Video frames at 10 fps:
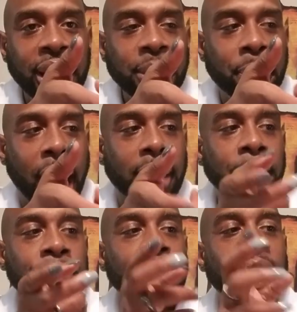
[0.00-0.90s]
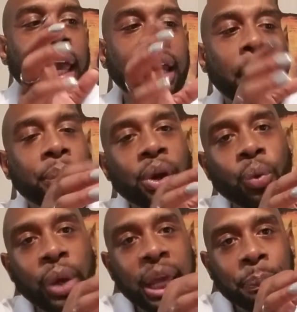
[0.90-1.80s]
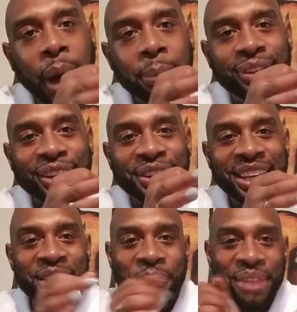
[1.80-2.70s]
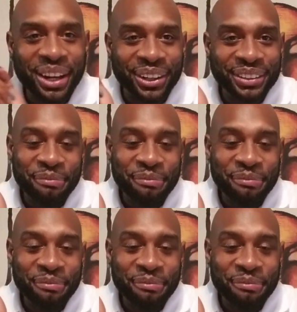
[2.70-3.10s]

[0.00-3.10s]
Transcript: at the bottom and I put a red popsicle in the middle.